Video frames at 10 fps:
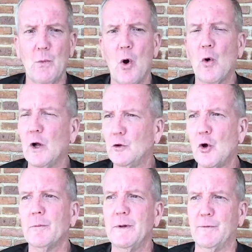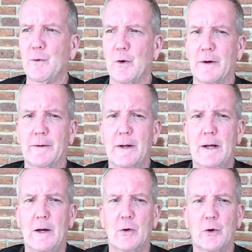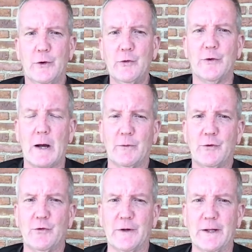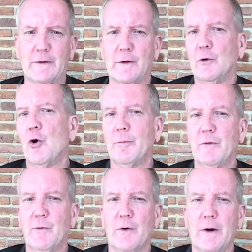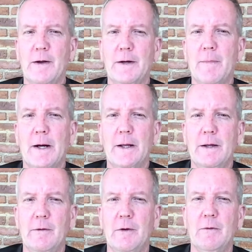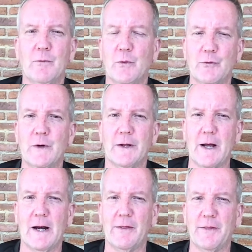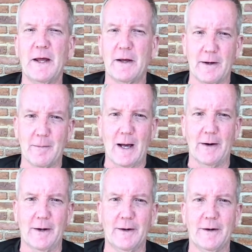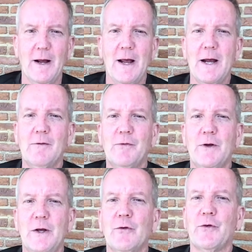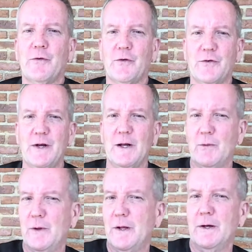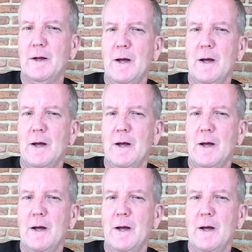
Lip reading: Long before, I was using LinkedIn long before anybody even was really kind of thinking about it. After years of succeeding with it,